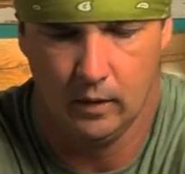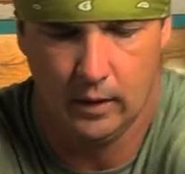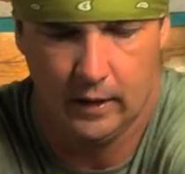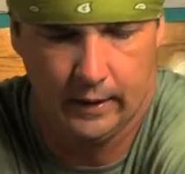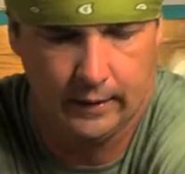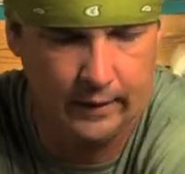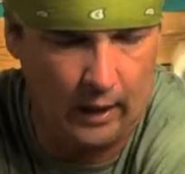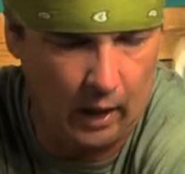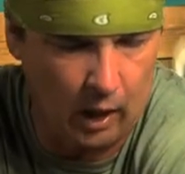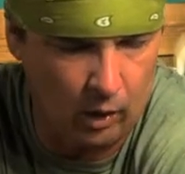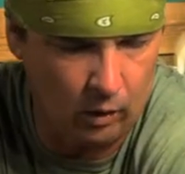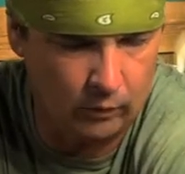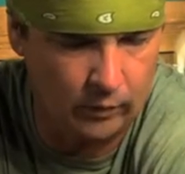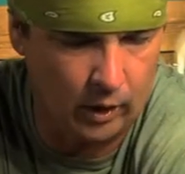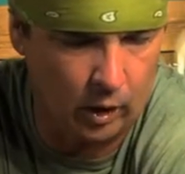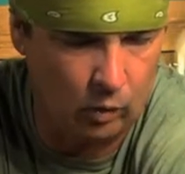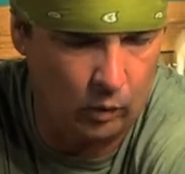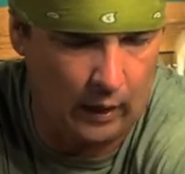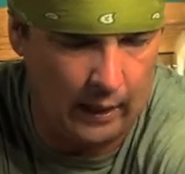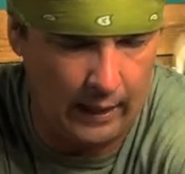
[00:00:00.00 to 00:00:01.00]
And y'all
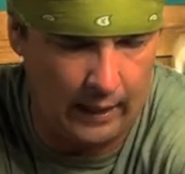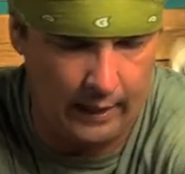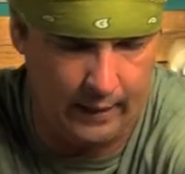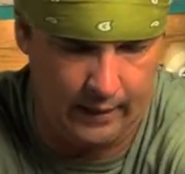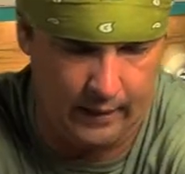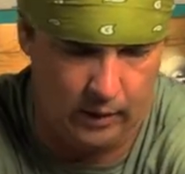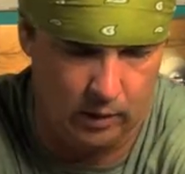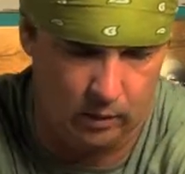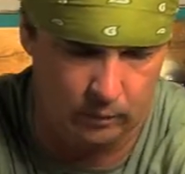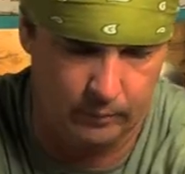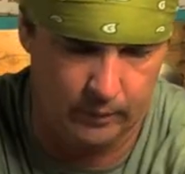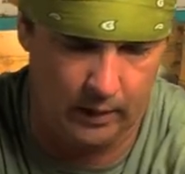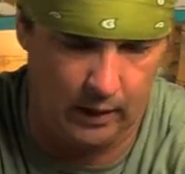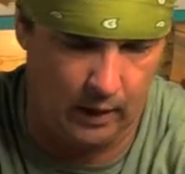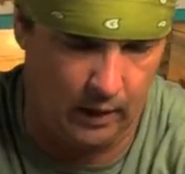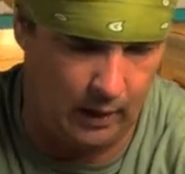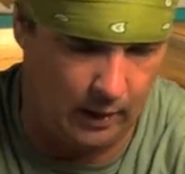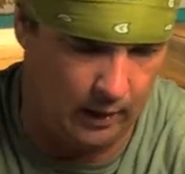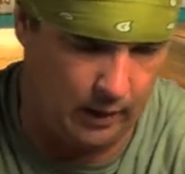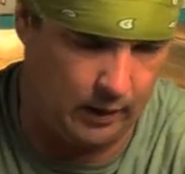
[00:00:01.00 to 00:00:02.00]
know how I am
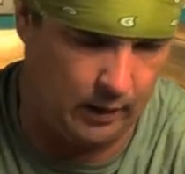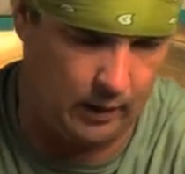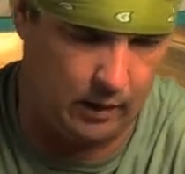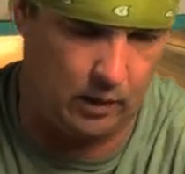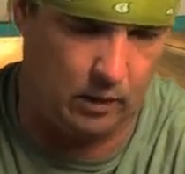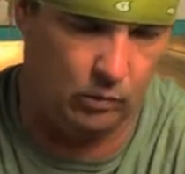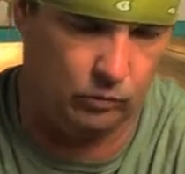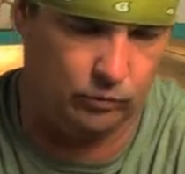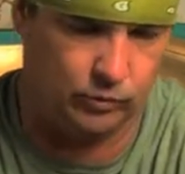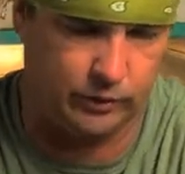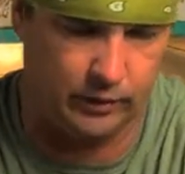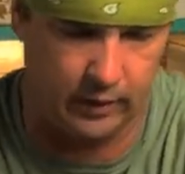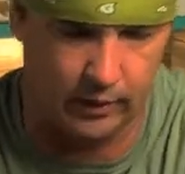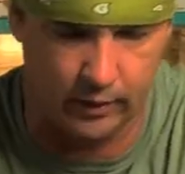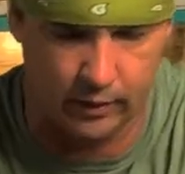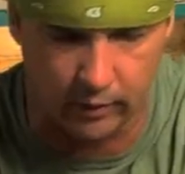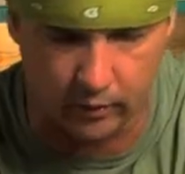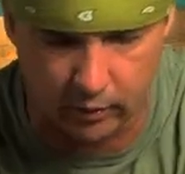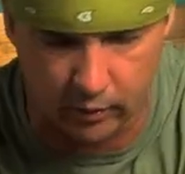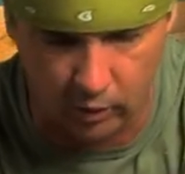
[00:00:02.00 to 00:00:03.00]
now. I ain't gonna sit
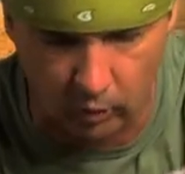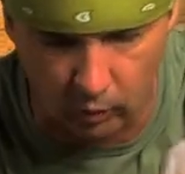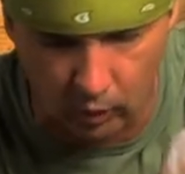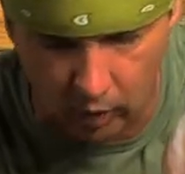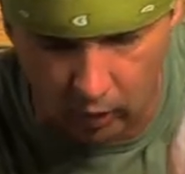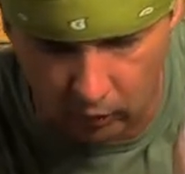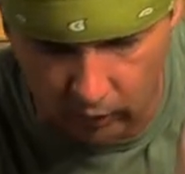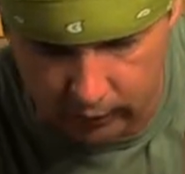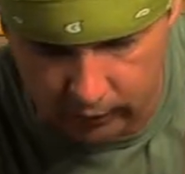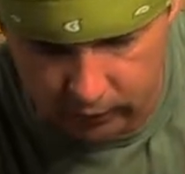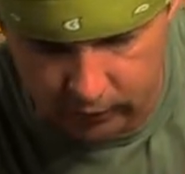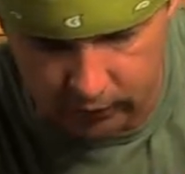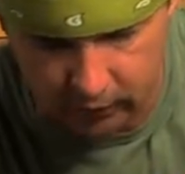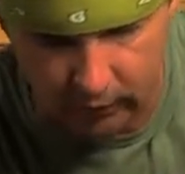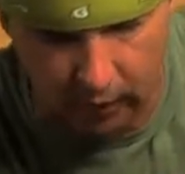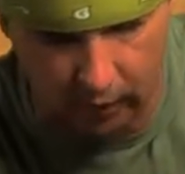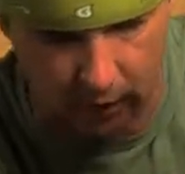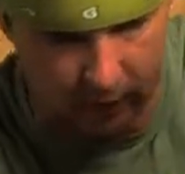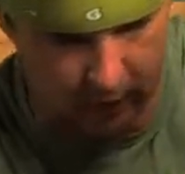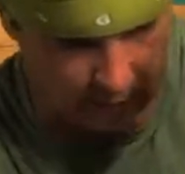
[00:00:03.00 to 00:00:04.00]
here and do all this and
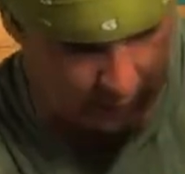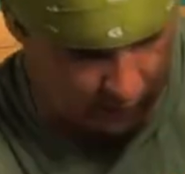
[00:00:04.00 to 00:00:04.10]
not